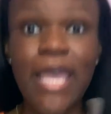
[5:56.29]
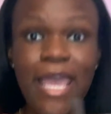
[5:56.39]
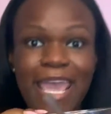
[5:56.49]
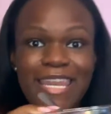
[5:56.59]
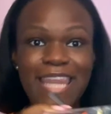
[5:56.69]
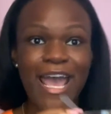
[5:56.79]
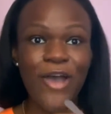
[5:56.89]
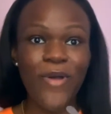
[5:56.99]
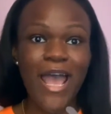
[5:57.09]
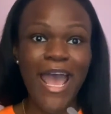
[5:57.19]
And
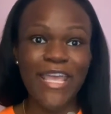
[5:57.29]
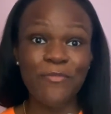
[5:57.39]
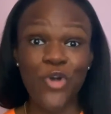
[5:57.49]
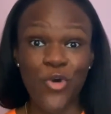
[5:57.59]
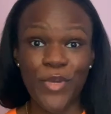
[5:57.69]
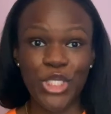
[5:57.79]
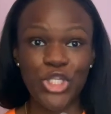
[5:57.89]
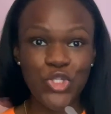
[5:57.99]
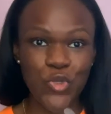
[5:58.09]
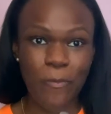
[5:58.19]
now I am going
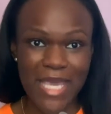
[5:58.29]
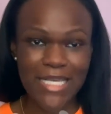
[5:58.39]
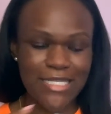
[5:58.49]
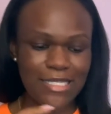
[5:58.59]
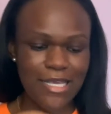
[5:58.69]
to mix.